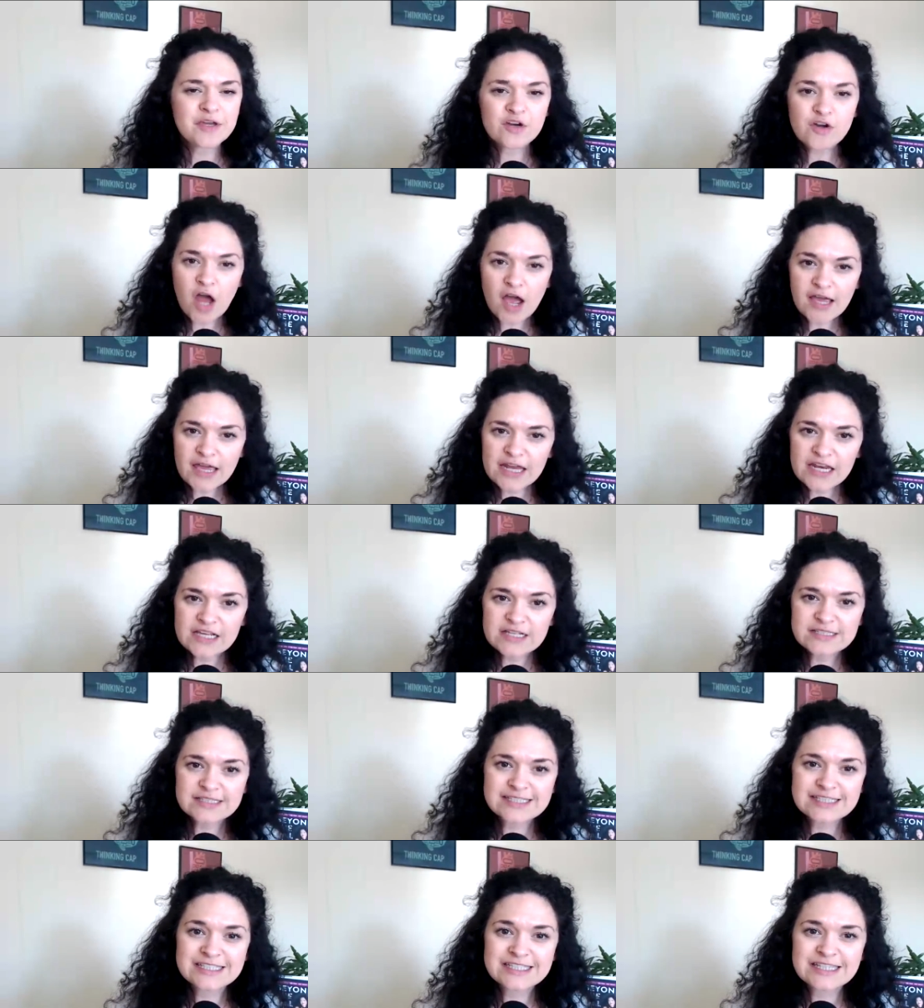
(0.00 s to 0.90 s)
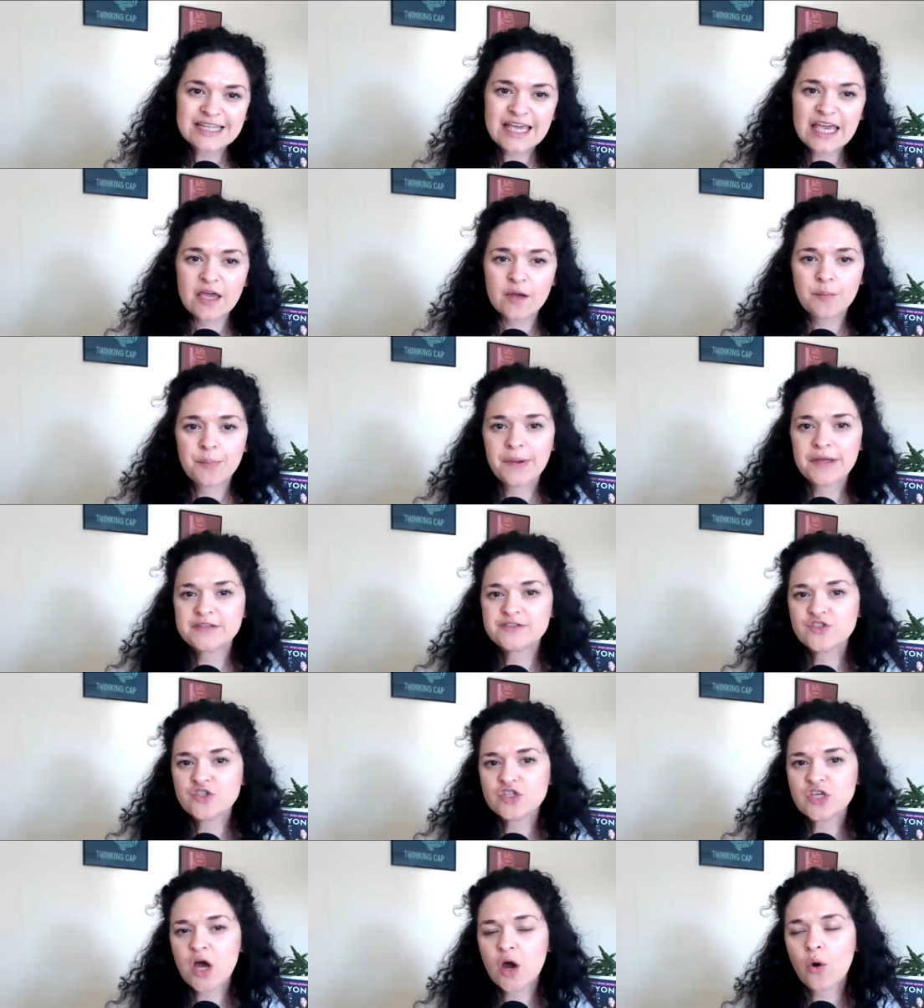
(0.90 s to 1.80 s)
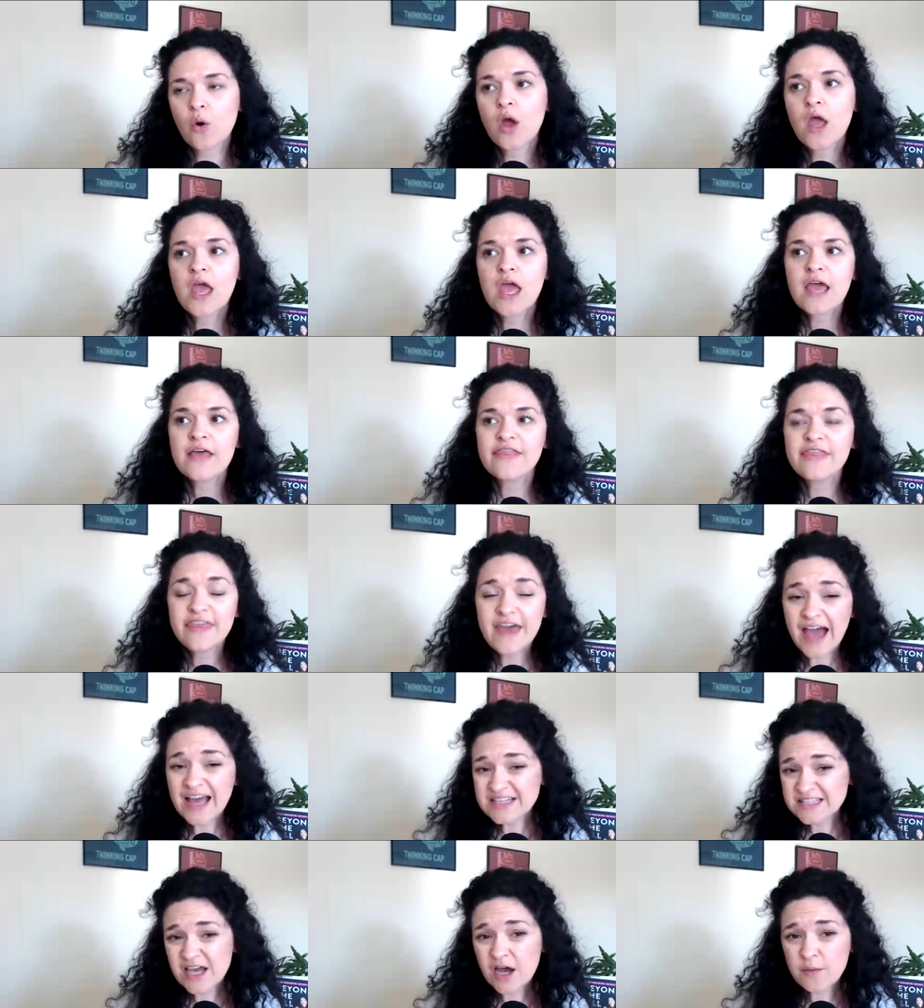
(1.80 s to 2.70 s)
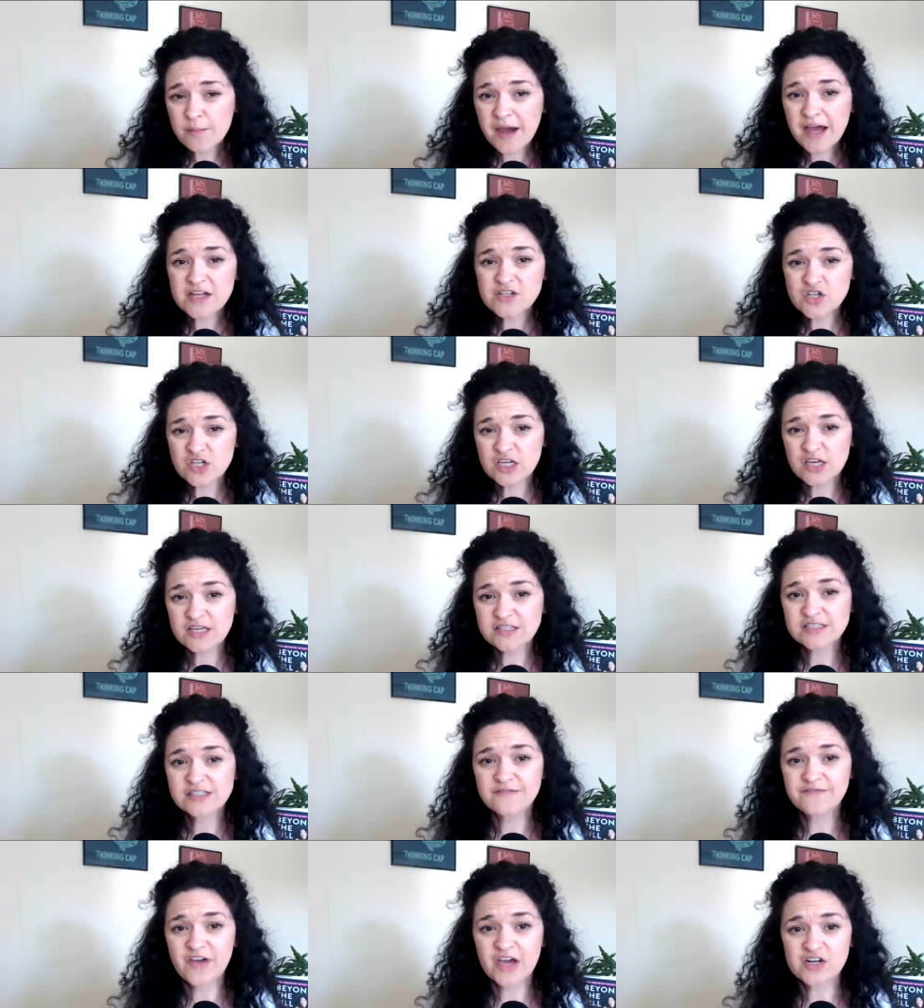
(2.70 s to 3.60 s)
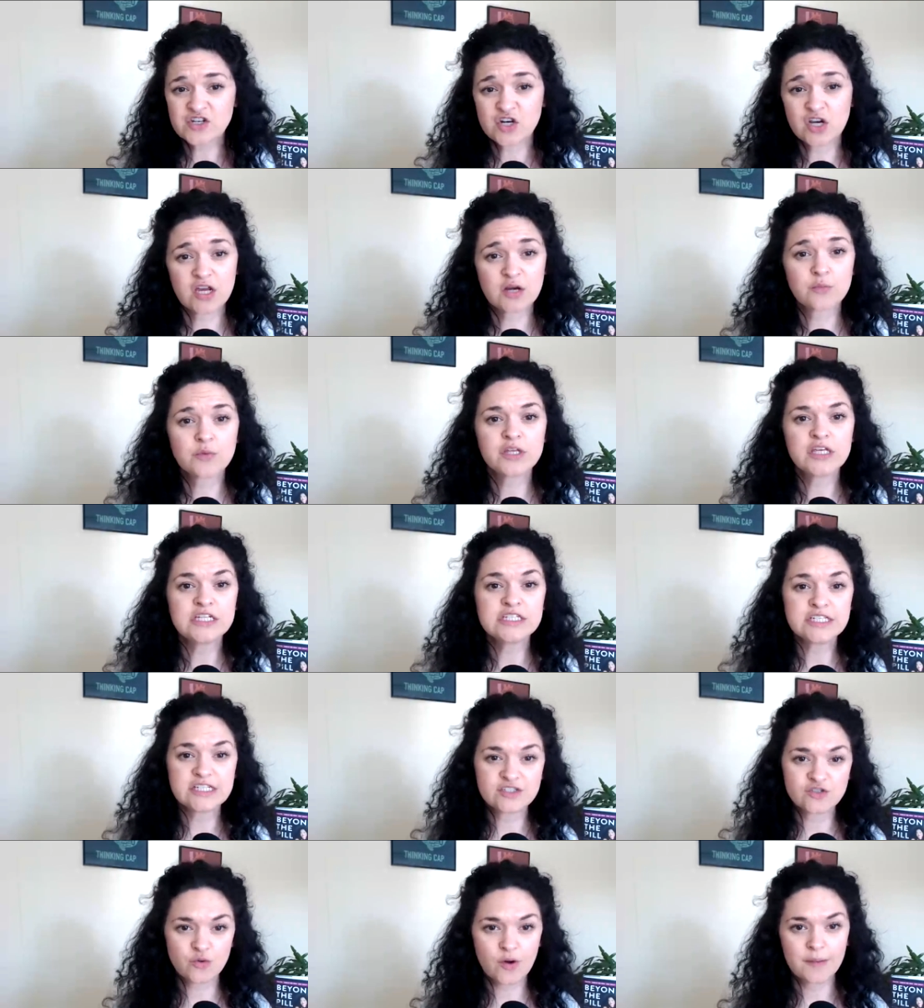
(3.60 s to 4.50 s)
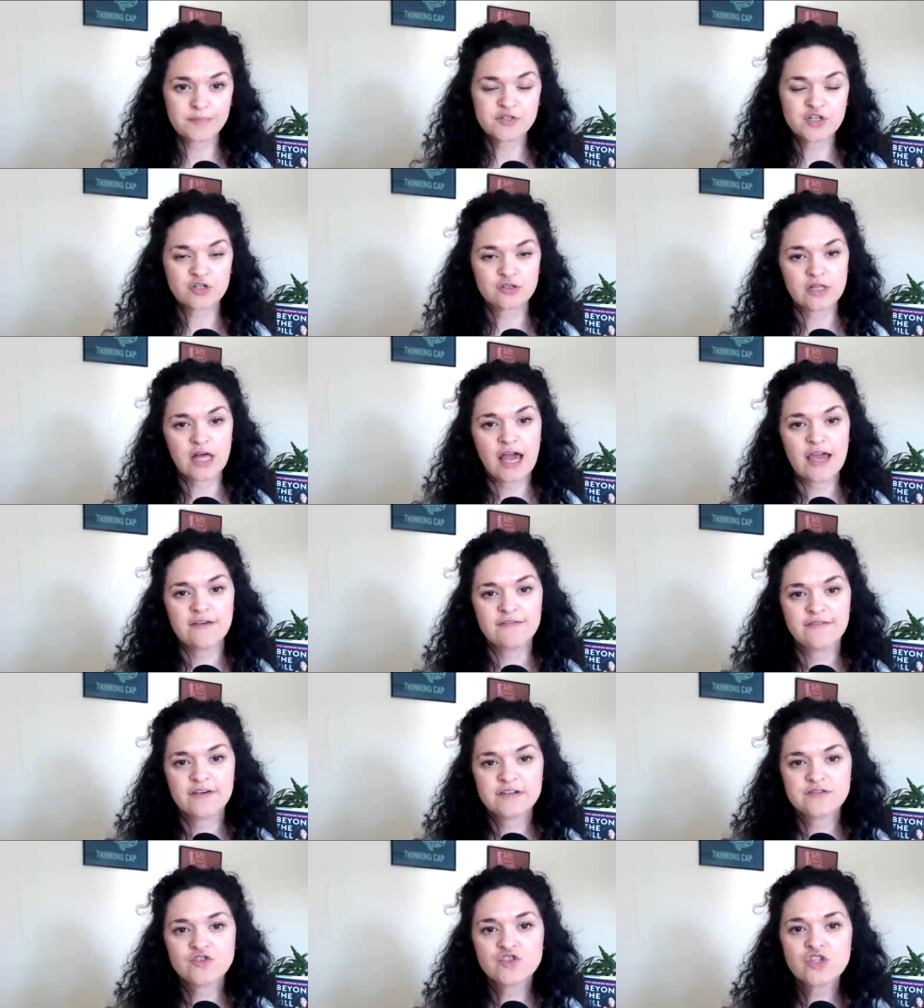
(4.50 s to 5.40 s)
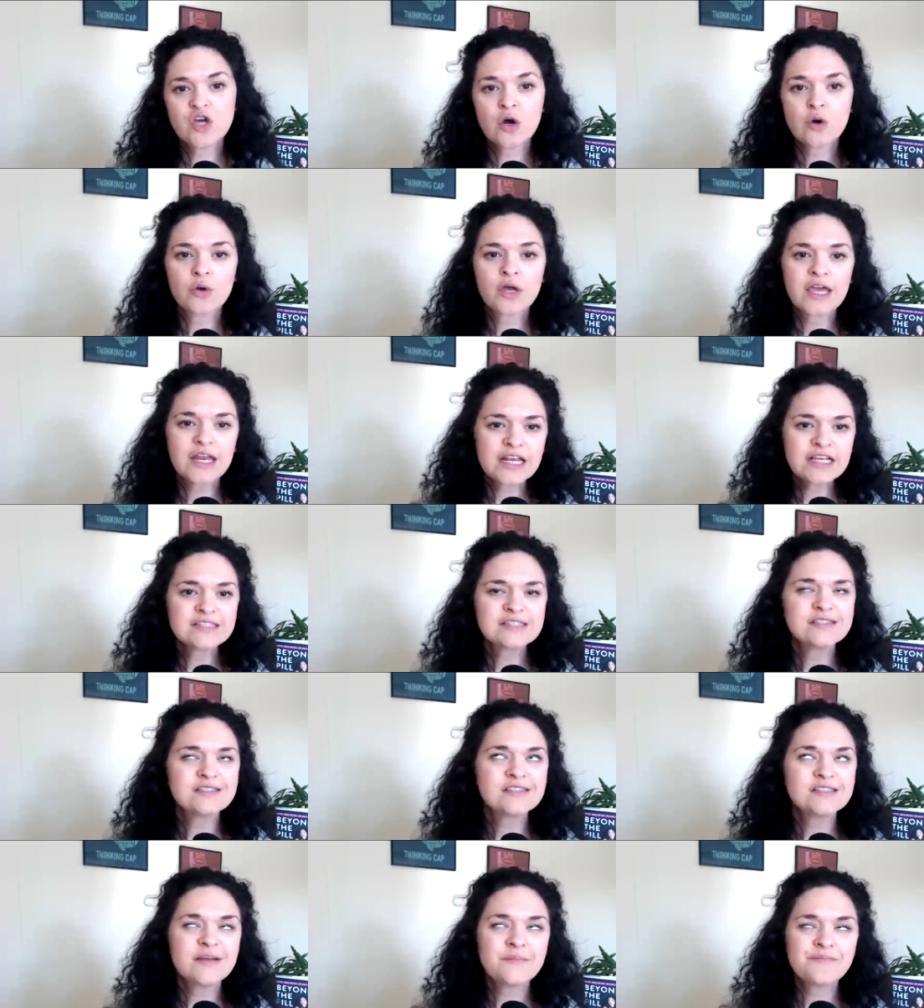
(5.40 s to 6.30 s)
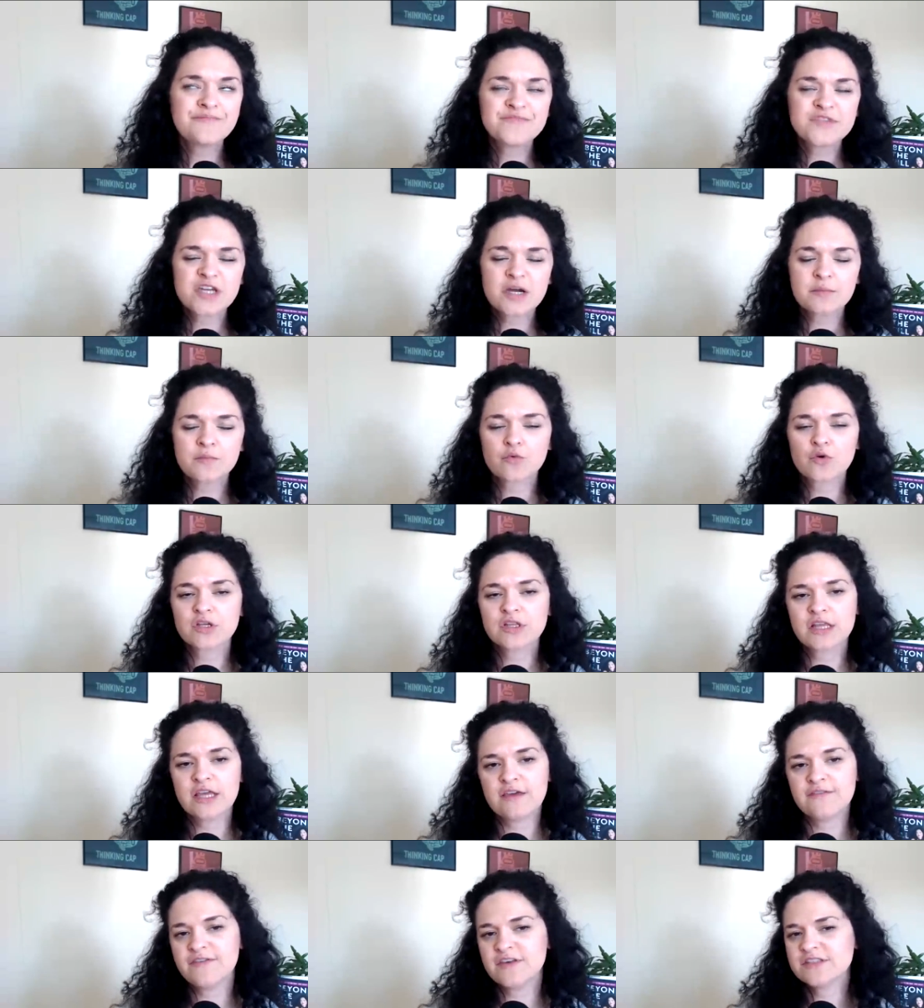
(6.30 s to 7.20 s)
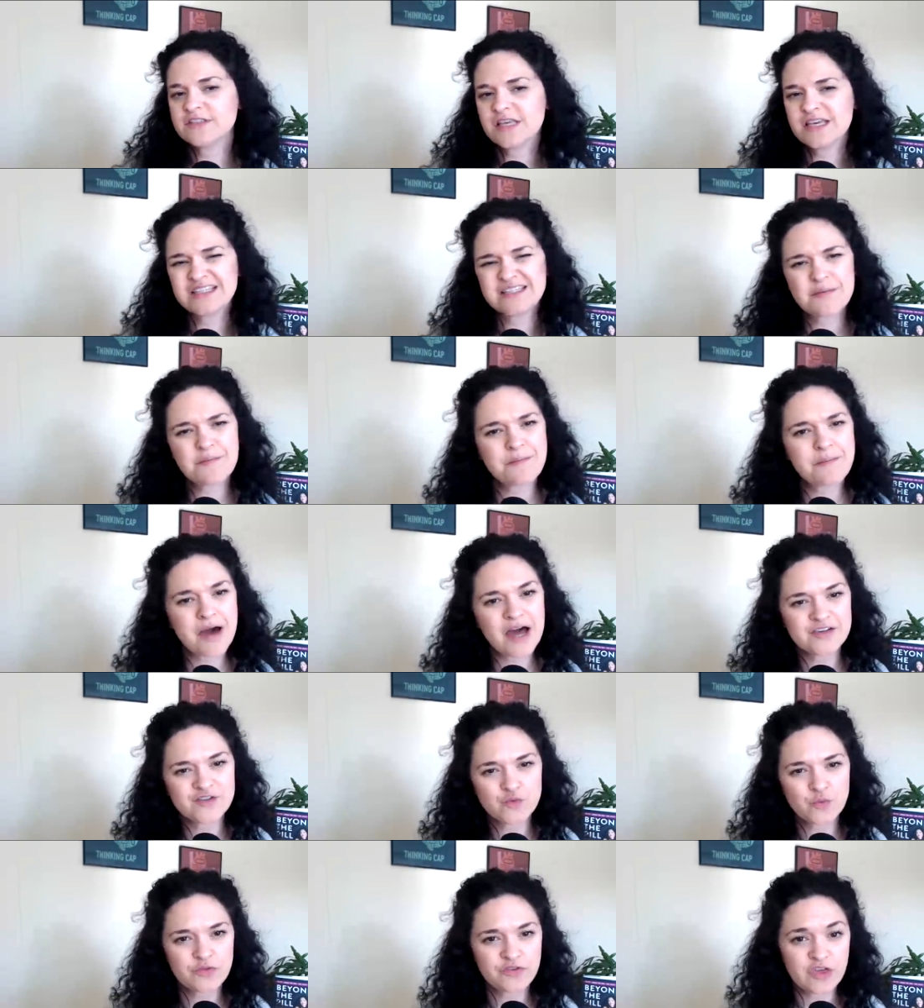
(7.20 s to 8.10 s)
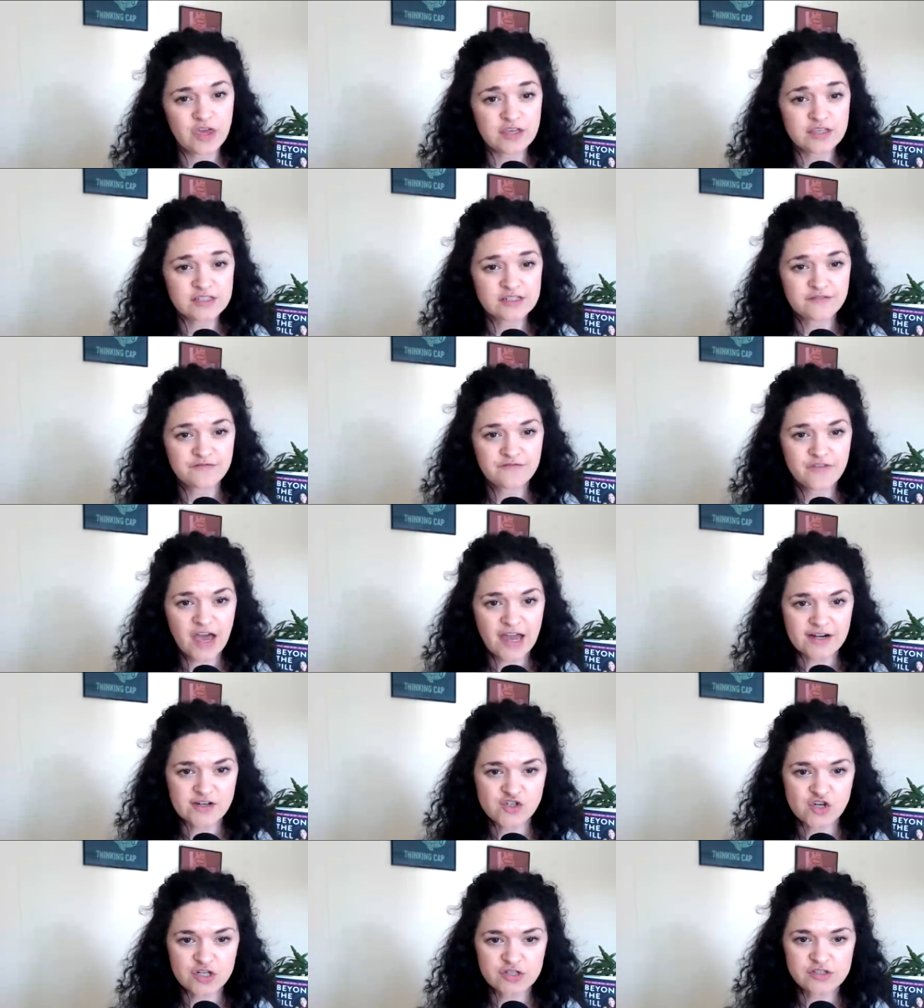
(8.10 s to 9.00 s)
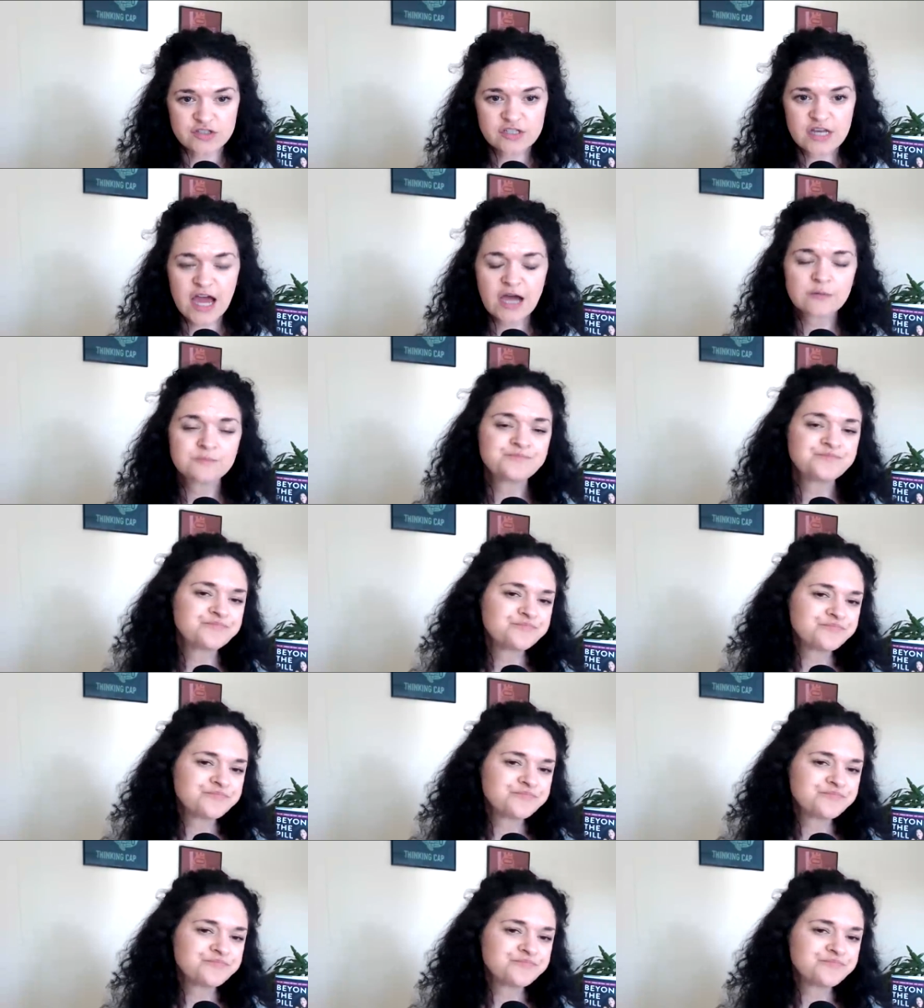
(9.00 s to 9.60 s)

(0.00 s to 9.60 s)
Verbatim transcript: you're not getting sleep. And so that's how much a yeast infection can really disrupt your life. And so getting symptom relief is a must with yeast infections. Now,